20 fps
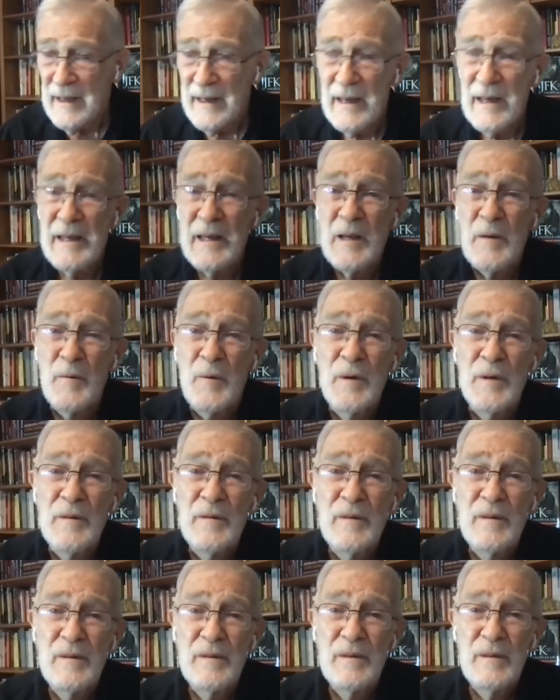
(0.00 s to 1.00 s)
Like
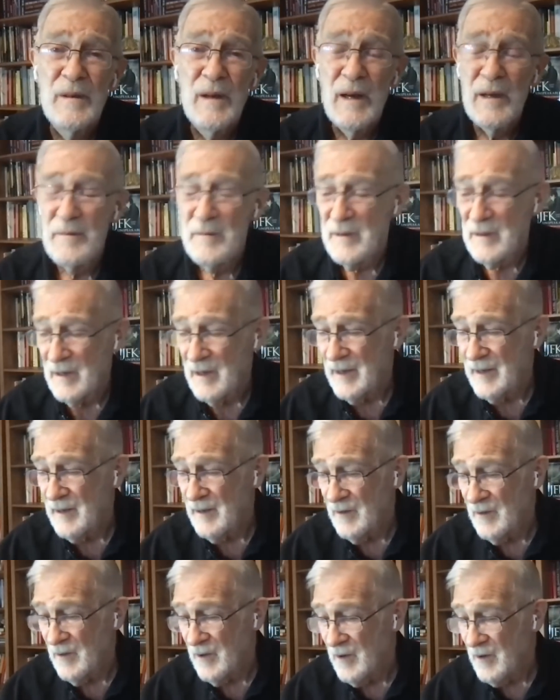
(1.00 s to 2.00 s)
anyone, I would
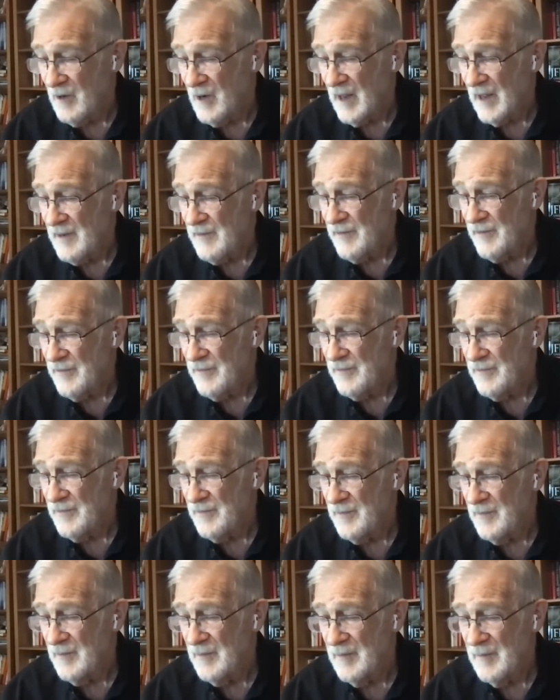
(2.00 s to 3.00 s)
like a long life
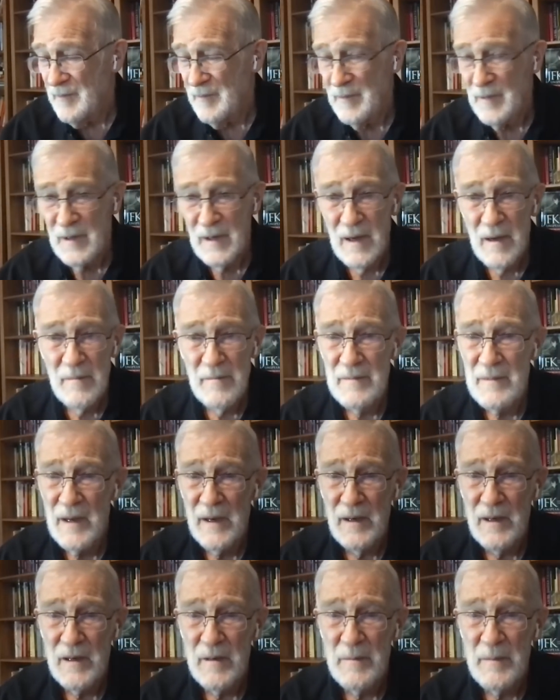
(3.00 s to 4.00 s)
but I'm
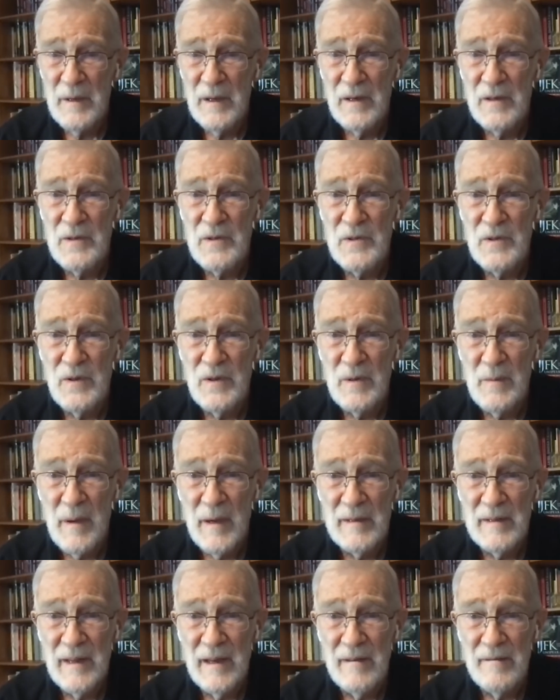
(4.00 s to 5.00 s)
not going to be concerned
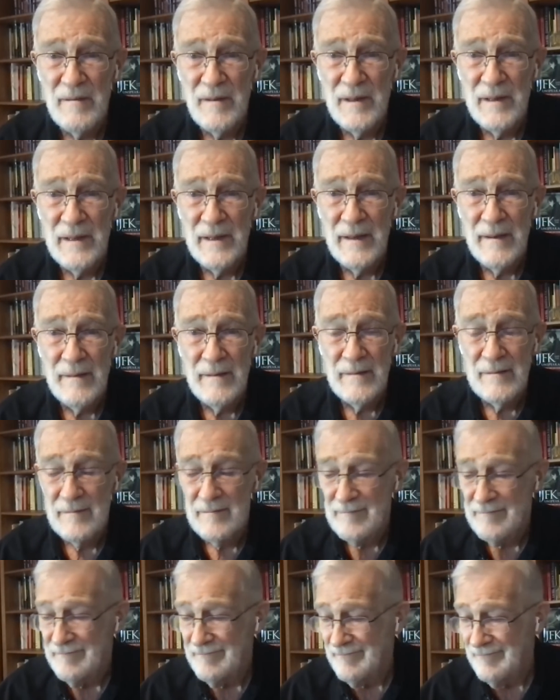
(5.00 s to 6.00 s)
about that right now.
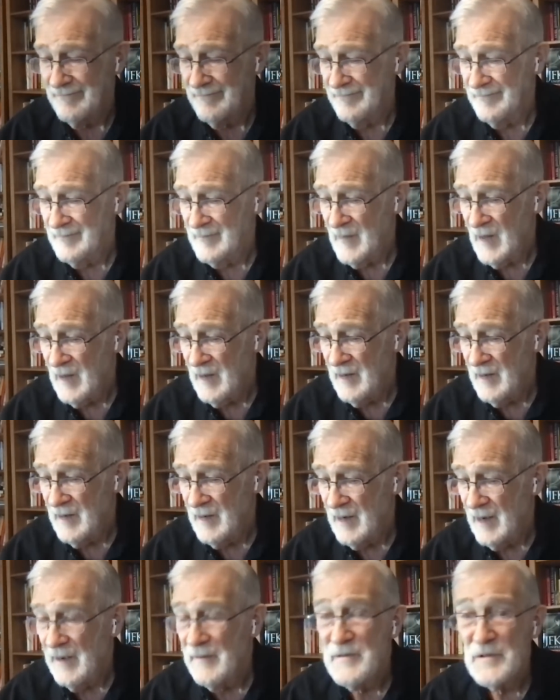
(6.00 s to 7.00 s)

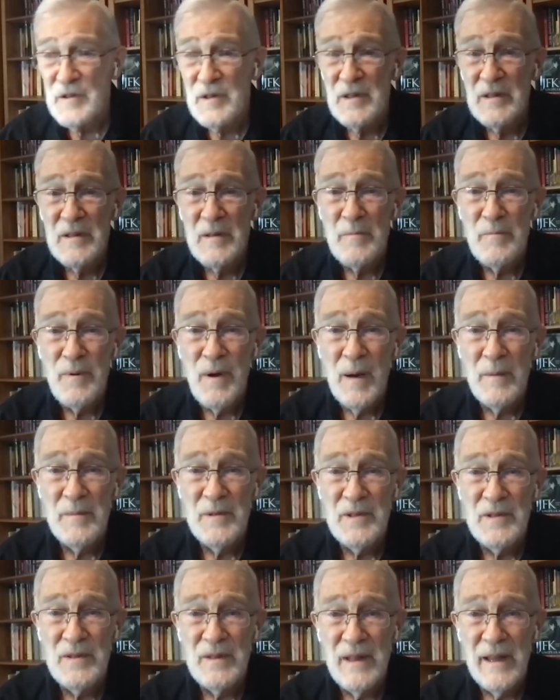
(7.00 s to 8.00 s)
I've seen the
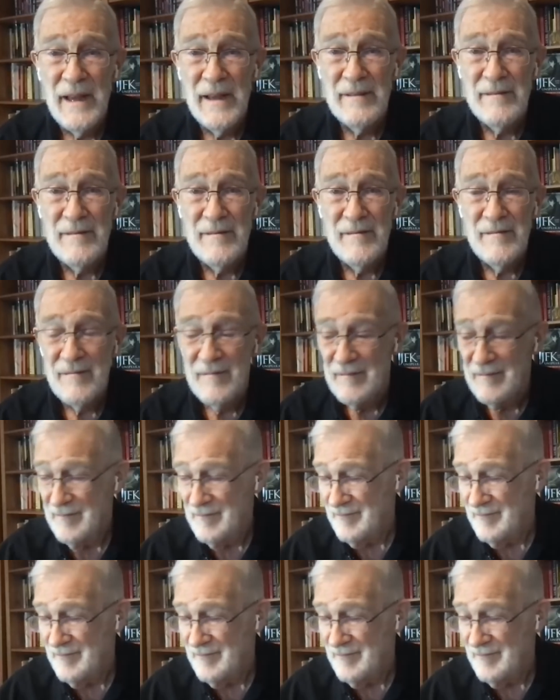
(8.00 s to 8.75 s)
promised land.